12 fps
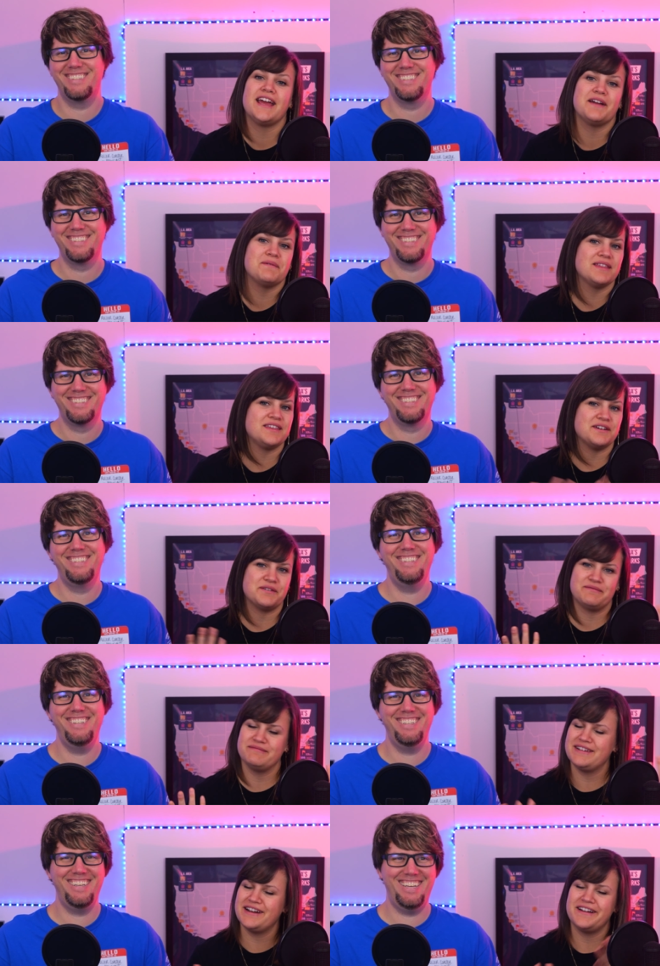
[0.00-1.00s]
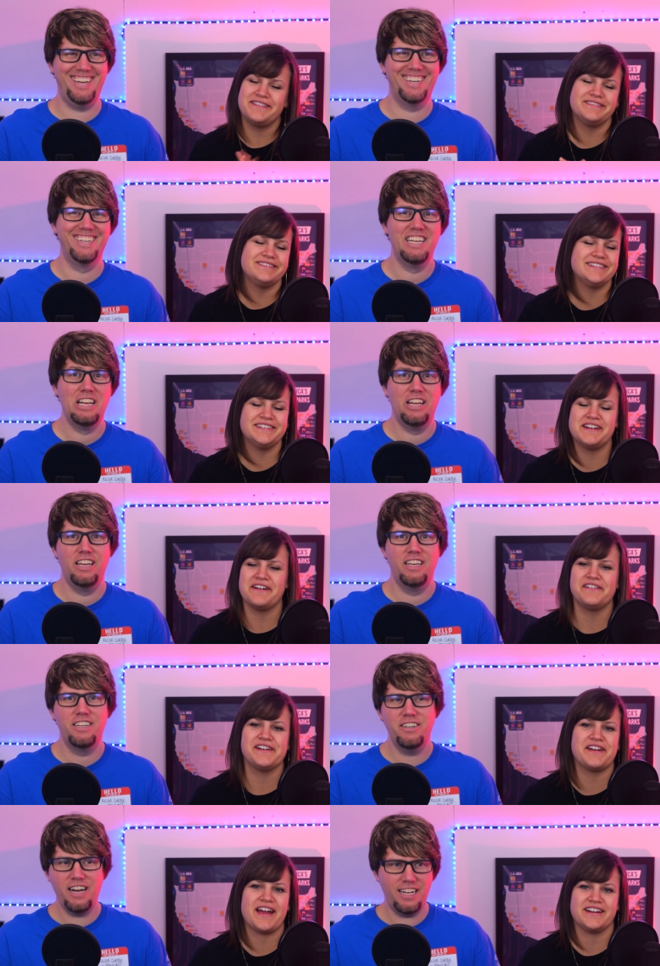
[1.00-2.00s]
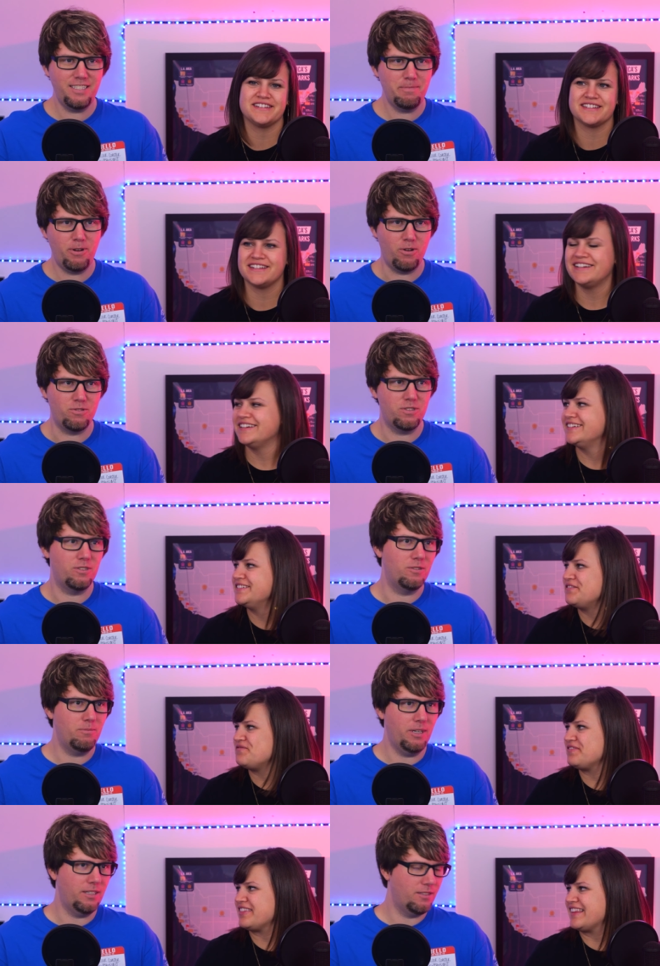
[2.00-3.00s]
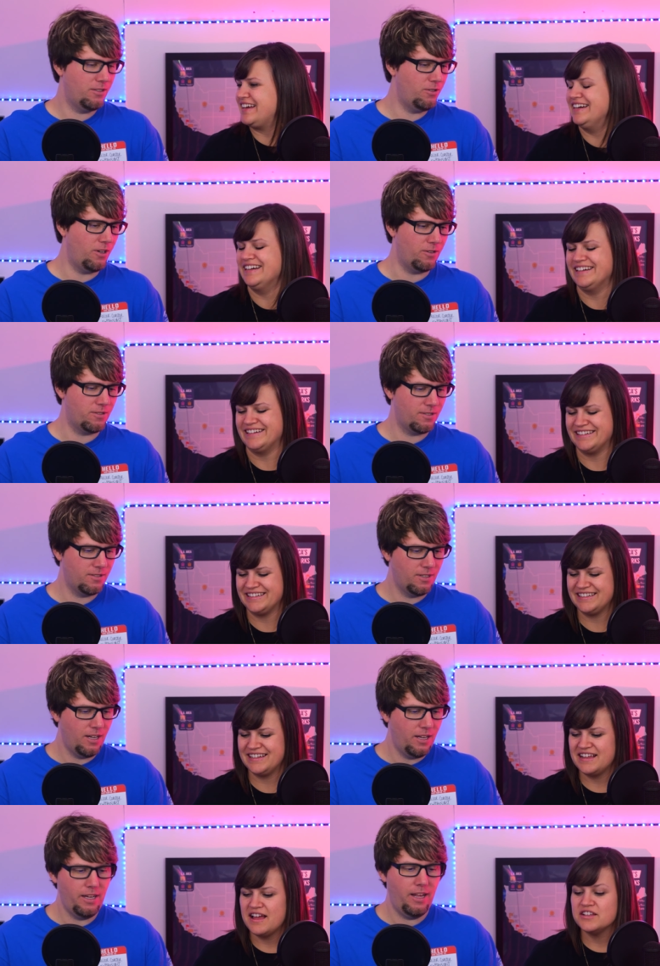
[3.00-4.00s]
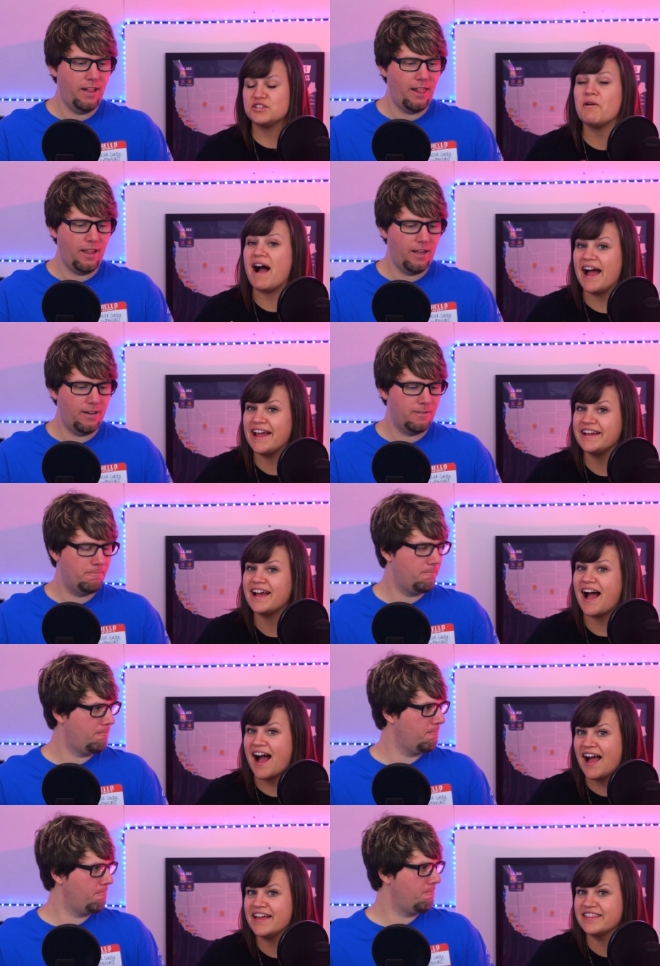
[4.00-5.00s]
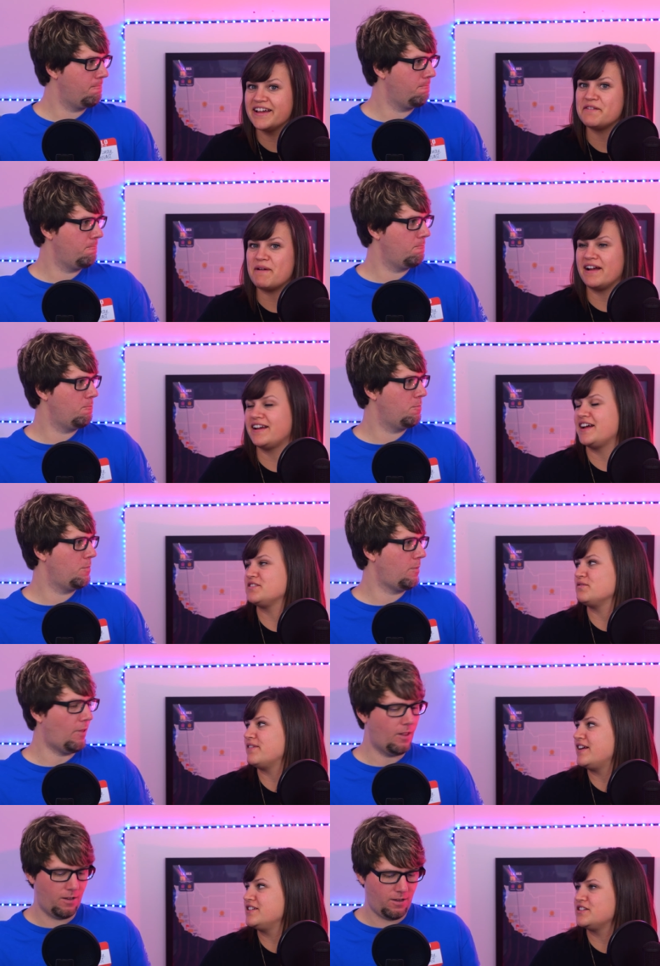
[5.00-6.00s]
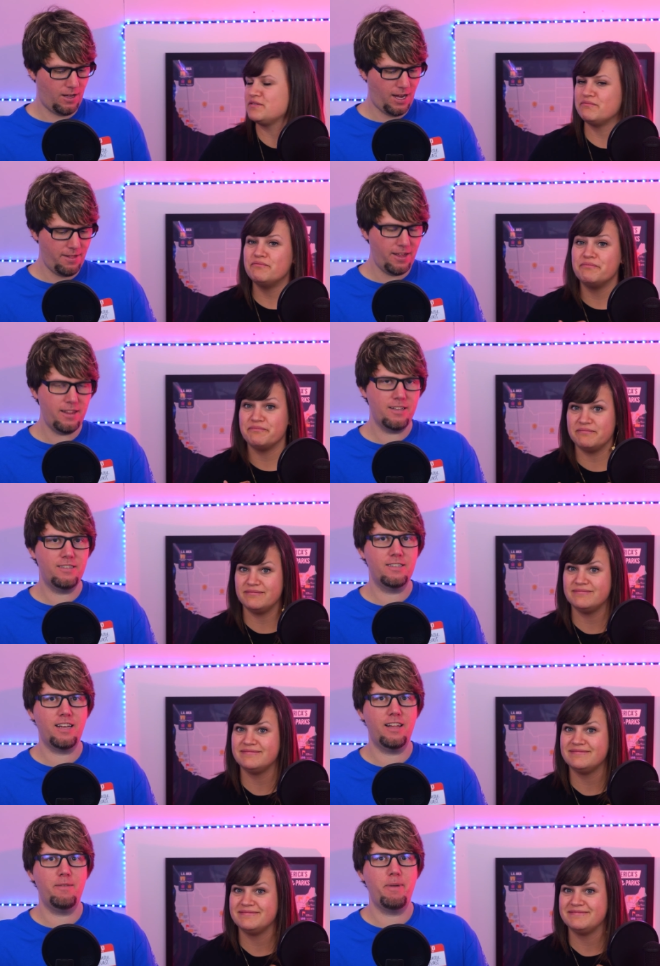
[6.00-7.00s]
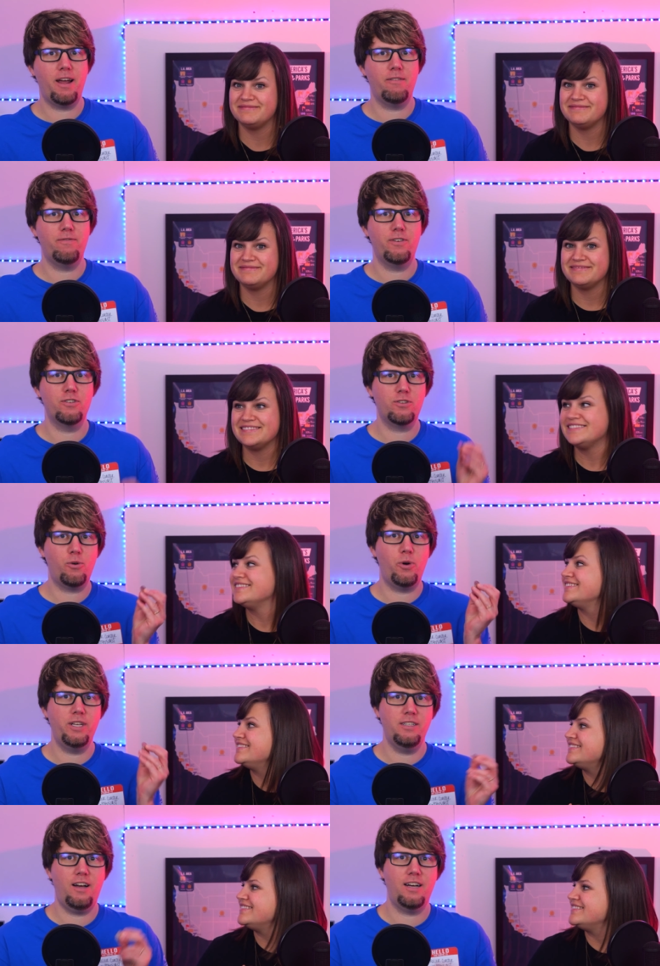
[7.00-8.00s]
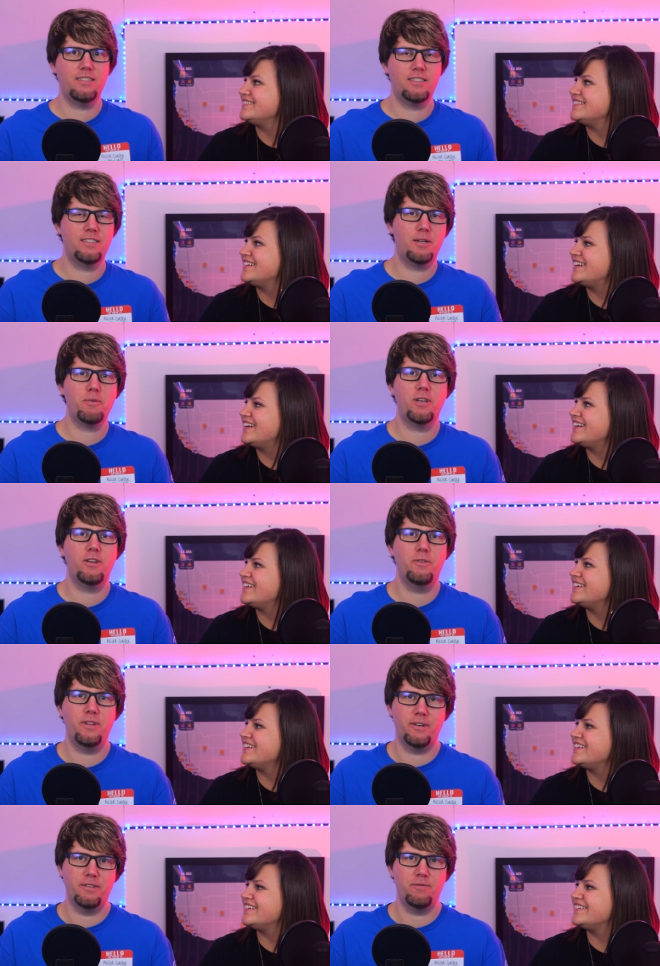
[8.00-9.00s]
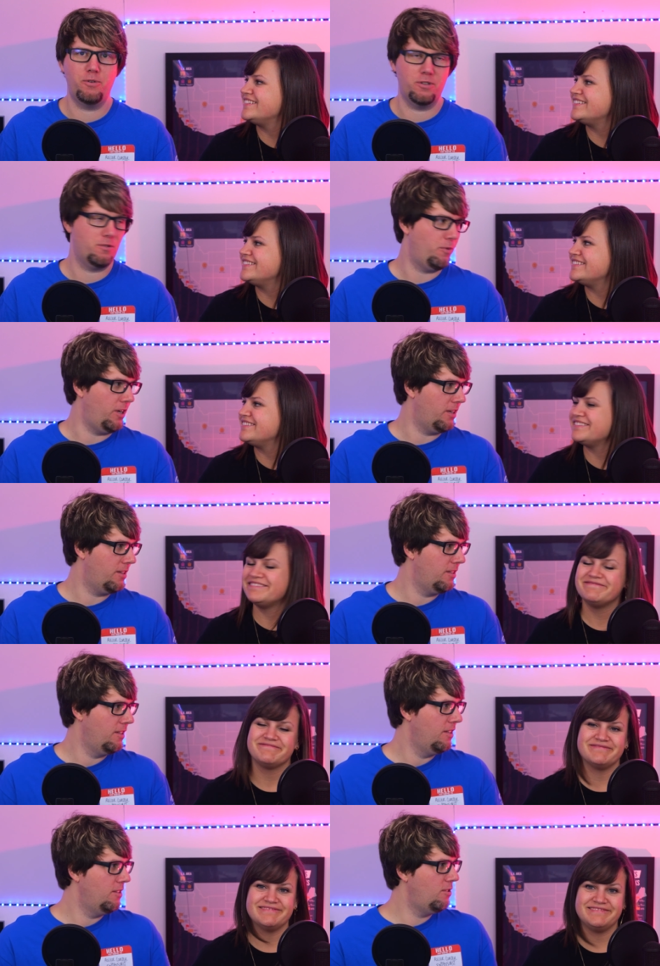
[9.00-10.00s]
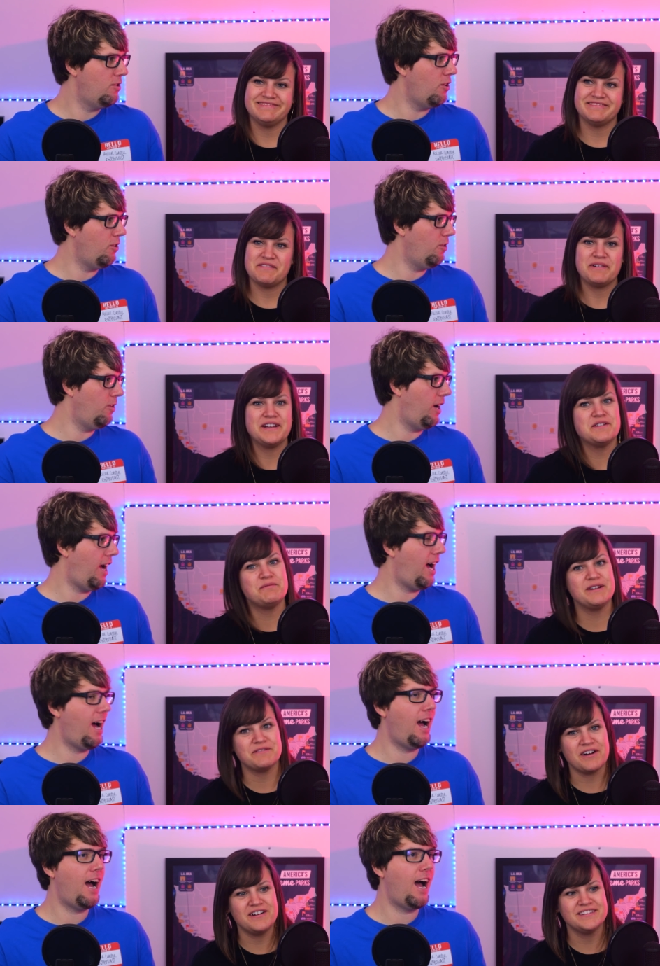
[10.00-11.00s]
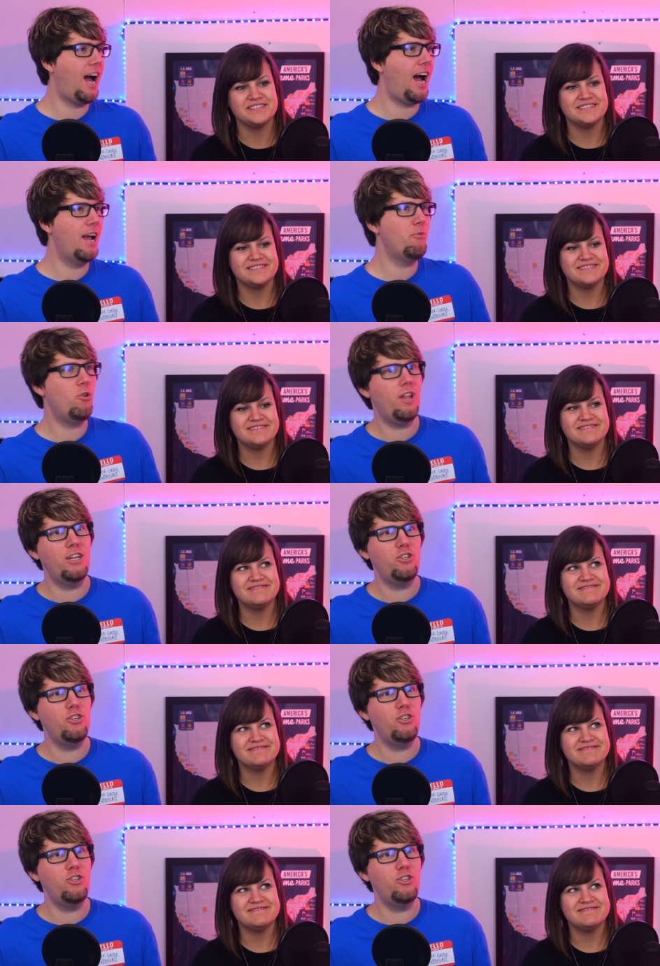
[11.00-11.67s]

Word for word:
Speaker 1: with you. You know, yeah. you know, you're not supposed to, but who knows. So I I like Wildcat's Revenge.
Speaker 2: I mm. think this is going to have to be our first coin toss because I'm going to go with ArieForce One. So
Speaker 1: well, you'd be wrong.
Speaker 2: I will let you